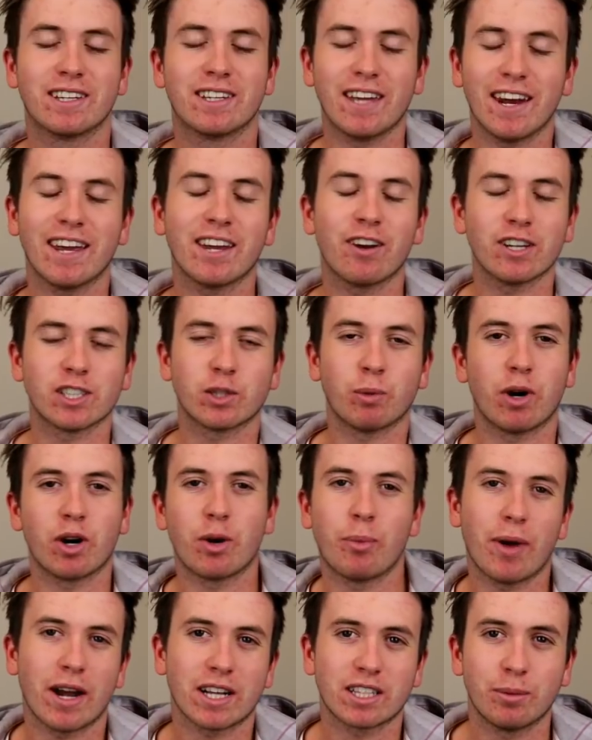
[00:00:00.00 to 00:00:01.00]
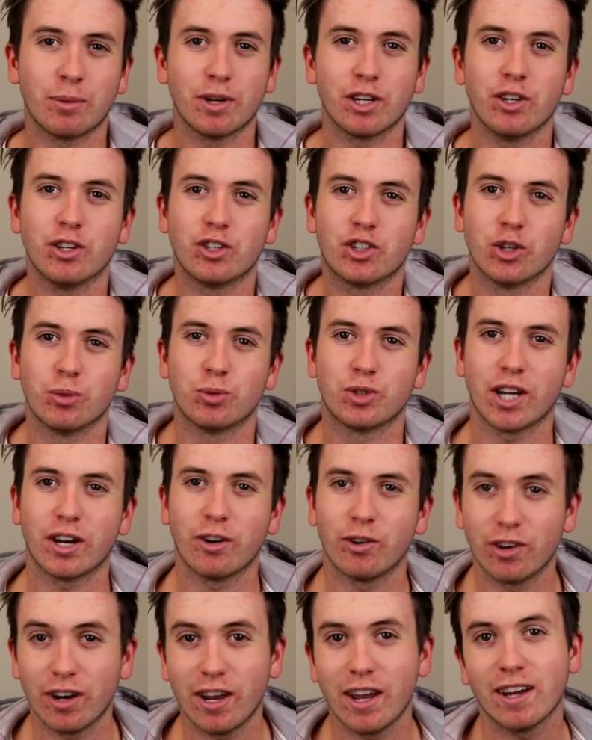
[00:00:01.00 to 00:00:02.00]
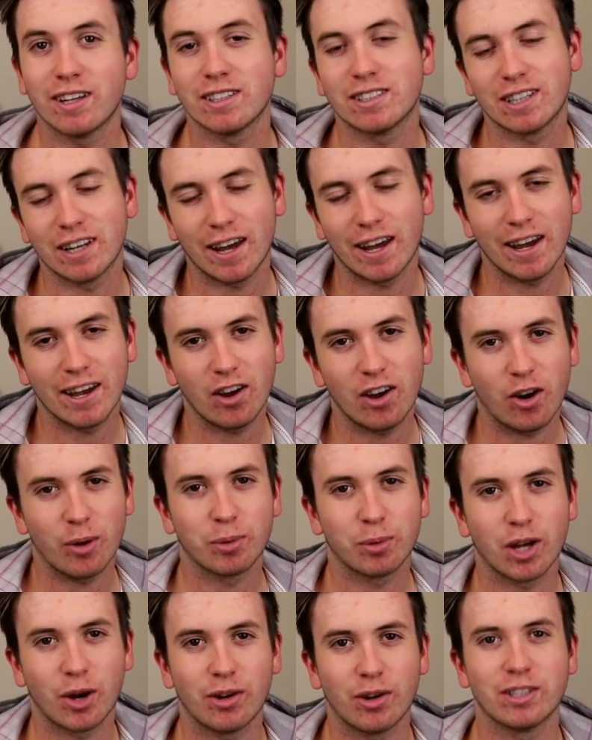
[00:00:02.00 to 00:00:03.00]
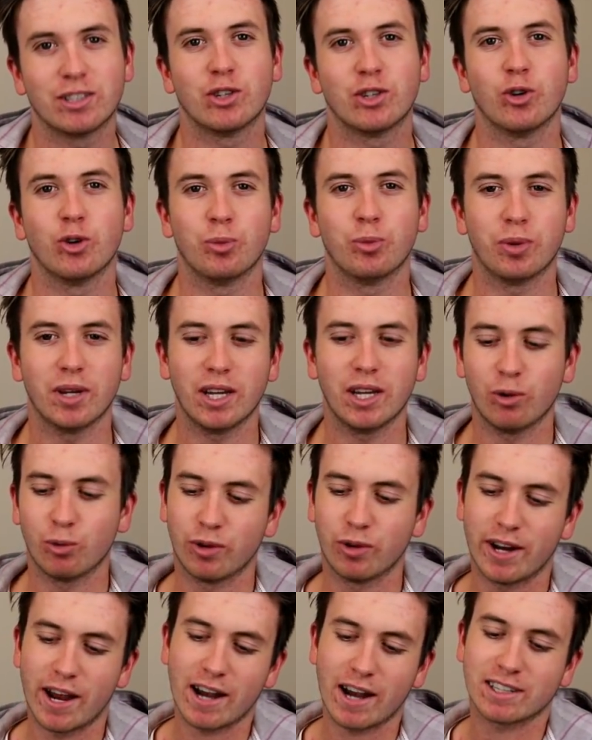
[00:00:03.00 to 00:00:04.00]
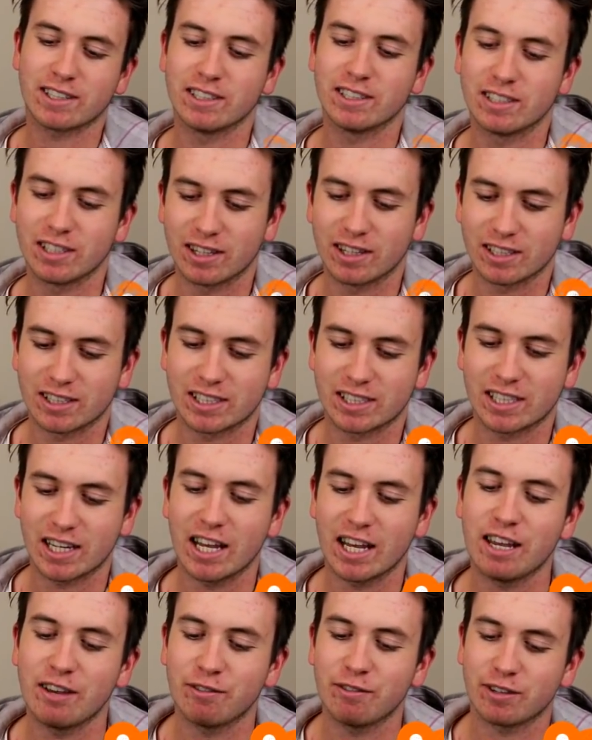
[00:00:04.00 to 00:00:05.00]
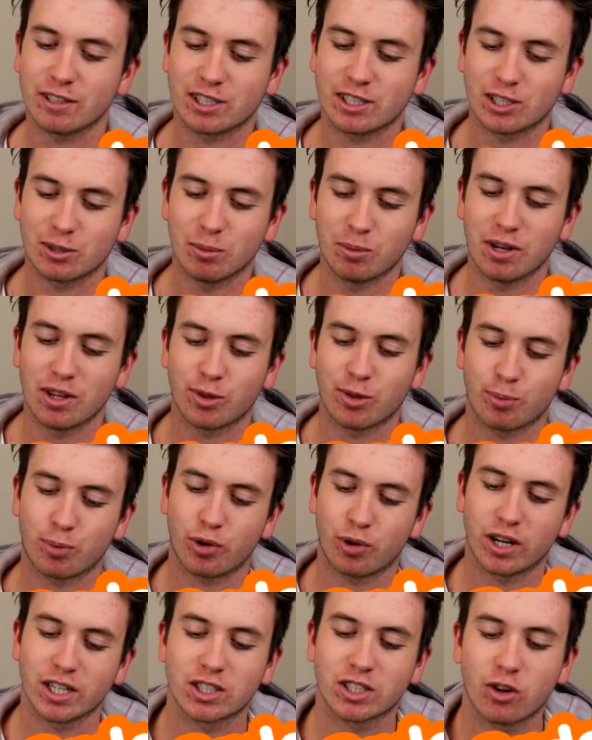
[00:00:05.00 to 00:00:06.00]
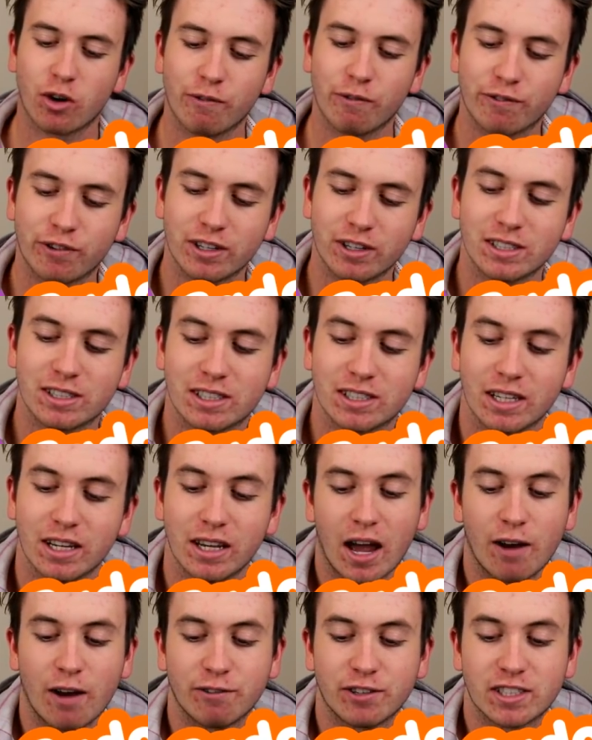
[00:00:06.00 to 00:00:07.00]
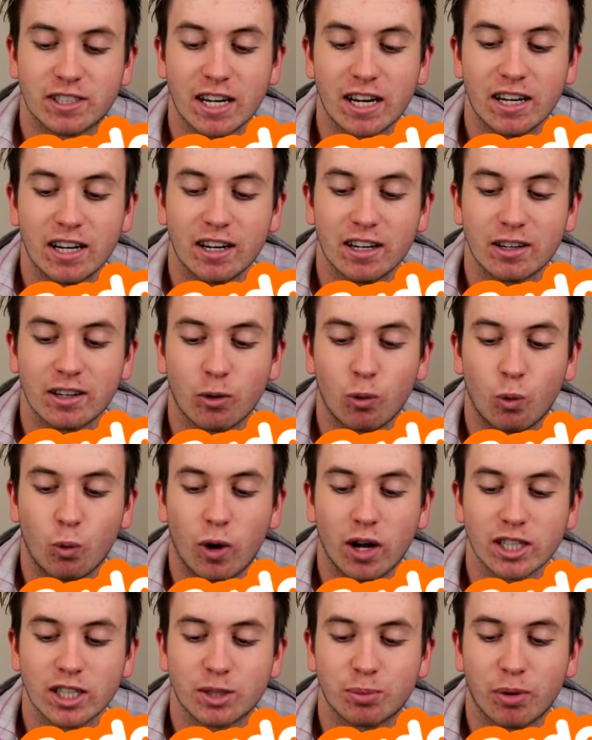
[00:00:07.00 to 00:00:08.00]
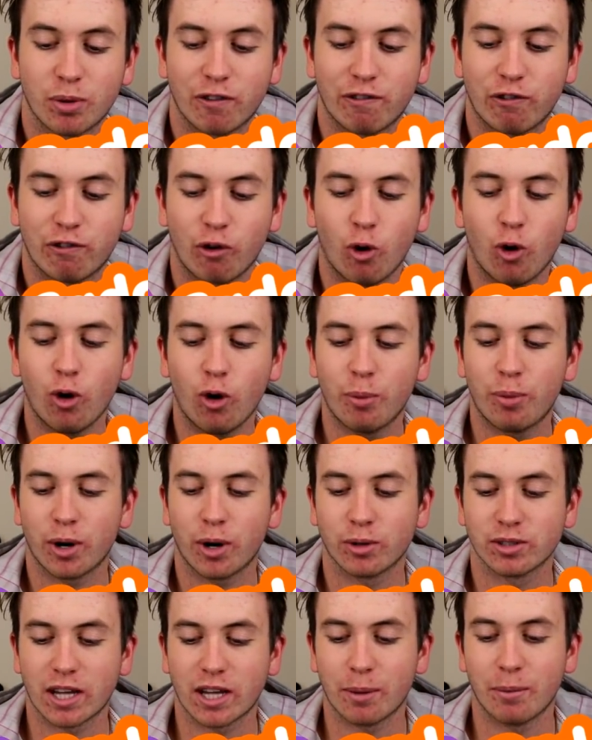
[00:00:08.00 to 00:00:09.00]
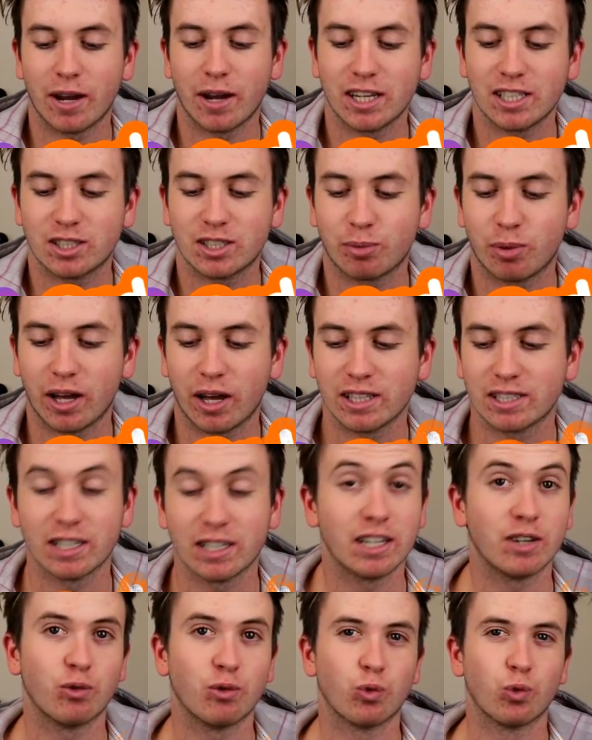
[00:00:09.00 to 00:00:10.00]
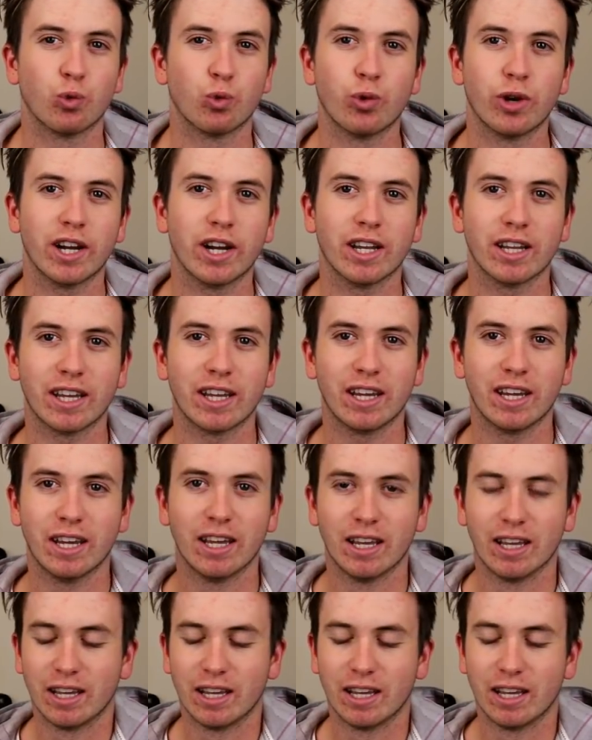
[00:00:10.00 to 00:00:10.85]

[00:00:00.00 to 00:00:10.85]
G'day guys and welcome back to my YouTube channel. Now today I'm going to be reacting to the Steve Smith press conference. I've seen it once before but I was at a mate's place and didn't really